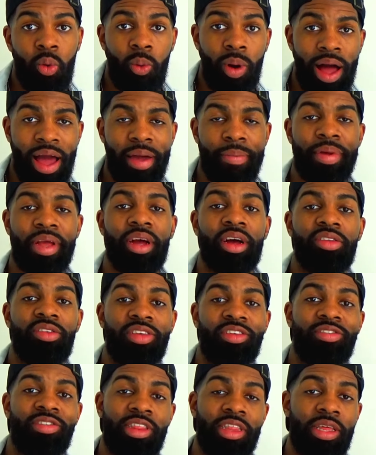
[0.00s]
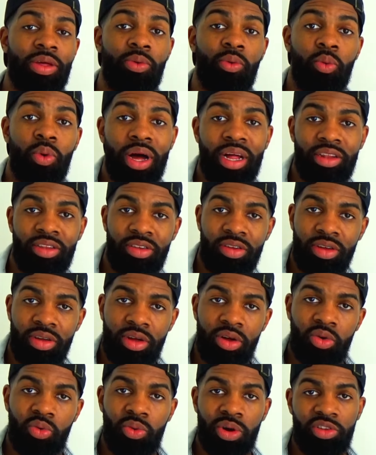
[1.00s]
Why? Because it's the what.
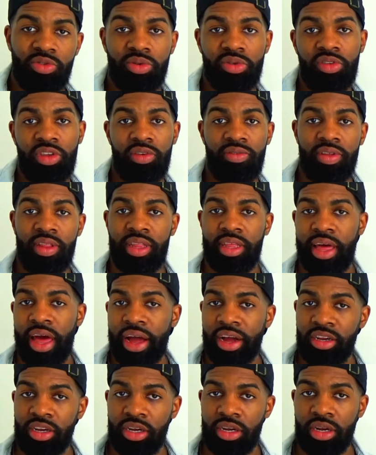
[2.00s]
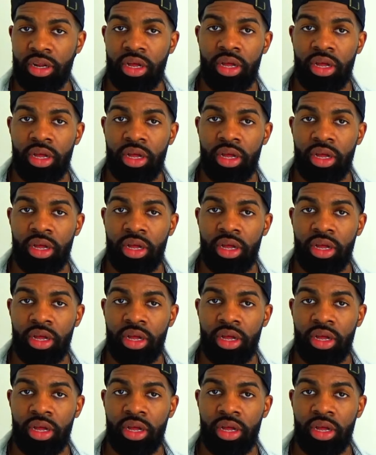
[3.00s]
What's receiving the action?